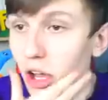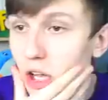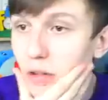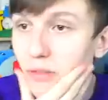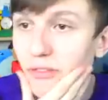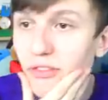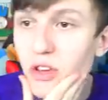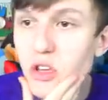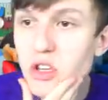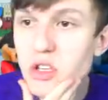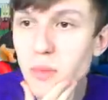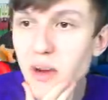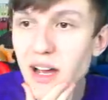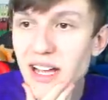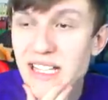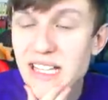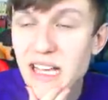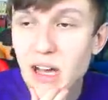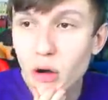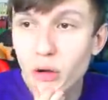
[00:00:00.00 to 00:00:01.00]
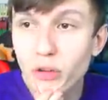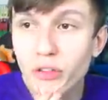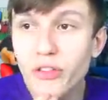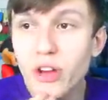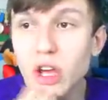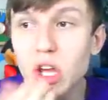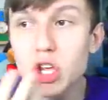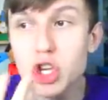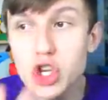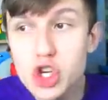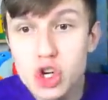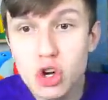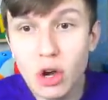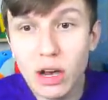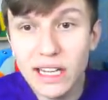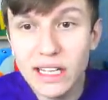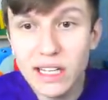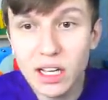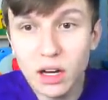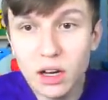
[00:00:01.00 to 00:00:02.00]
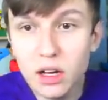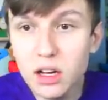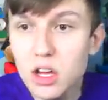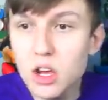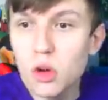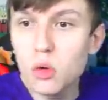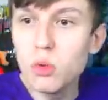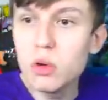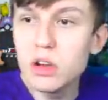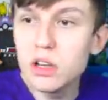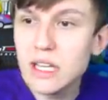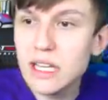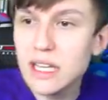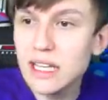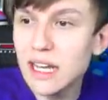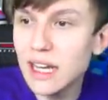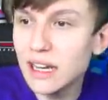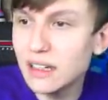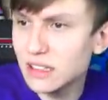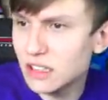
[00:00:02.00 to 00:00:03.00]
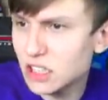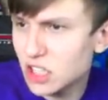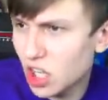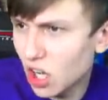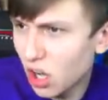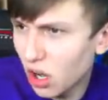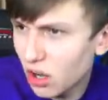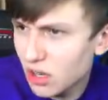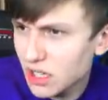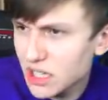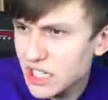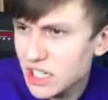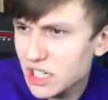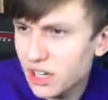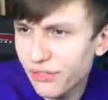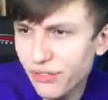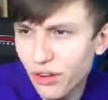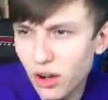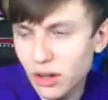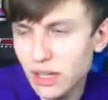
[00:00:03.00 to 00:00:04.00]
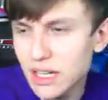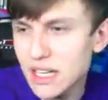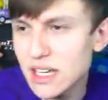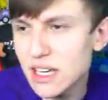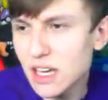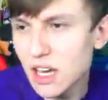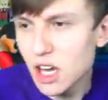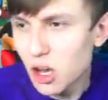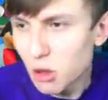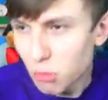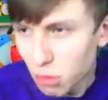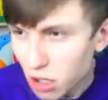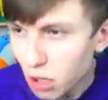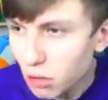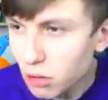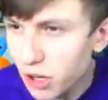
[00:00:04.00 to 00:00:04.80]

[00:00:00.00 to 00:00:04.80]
confused myself. Striker, we're looking at Icardi, Cavani. We'll go